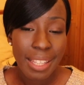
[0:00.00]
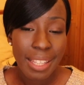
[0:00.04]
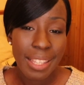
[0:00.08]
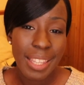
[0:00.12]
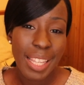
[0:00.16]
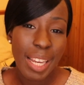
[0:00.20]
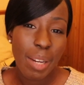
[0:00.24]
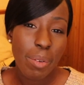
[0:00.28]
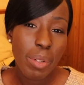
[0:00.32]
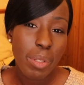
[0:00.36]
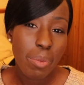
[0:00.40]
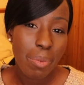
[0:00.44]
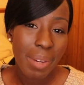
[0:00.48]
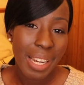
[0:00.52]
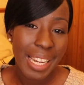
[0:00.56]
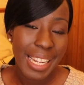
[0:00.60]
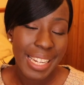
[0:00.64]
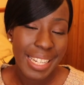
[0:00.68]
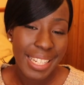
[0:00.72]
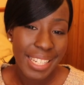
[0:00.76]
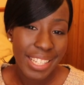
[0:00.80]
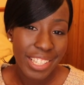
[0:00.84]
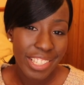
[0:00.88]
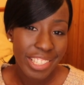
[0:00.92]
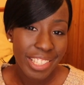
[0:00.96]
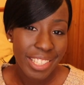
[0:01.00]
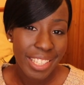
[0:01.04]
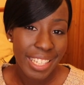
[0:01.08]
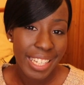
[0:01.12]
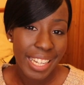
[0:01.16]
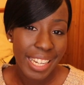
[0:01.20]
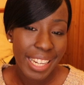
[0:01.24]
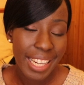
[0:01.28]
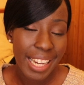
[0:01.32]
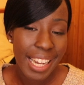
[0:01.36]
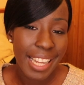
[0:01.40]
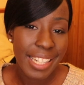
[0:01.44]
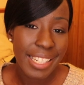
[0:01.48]
That was why
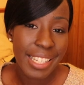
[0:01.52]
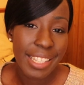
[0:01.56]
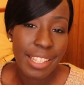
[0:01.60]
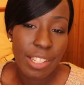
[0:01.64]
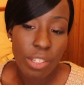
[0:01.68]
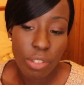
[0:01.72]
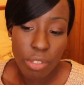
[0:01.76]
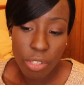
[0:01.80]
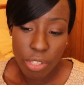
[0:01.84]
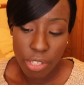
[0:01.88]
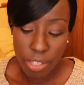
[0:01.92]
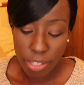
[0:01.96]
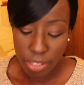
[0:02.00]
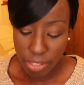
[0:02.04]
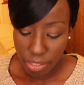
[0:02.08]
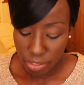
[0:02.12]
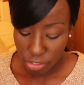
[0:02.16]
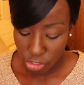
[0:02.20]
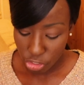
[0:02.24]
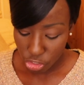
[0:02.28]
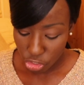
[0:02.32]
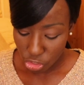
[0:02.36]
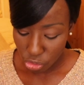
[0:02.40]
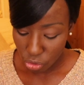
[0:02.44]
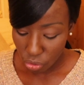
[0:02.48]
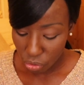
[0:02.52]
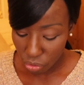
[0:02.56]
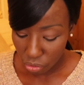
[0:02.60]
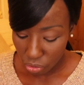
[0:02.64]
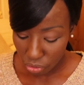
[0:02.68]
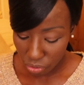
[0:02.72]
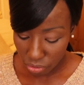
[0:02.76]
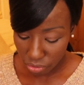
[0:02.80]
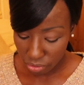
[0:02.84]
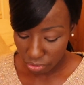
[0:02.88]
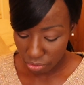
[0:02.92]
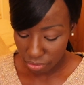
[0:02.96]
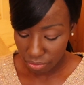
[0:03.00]
initially I did look at
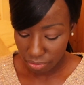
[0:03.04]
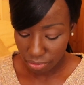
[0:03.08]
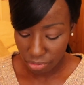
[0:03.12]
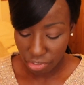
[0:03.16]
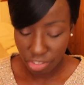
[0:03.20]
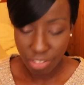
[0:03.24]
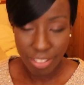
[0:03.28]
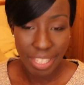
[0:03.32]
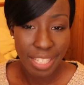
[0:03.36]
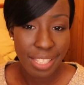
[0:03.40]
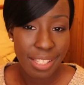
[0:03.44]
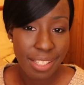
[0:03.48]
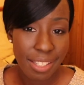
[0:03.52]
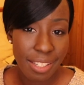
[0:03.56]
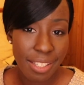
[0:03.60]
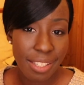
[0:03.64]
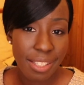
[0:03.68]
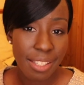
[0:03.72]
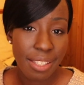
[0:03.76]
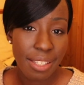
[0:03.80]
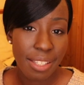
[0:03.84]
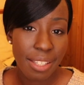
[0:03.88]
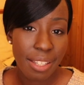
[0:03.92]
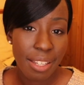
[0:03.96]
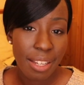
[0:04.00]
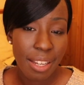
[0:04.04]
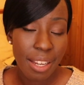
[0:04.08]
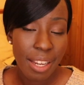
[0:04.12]
short dresses.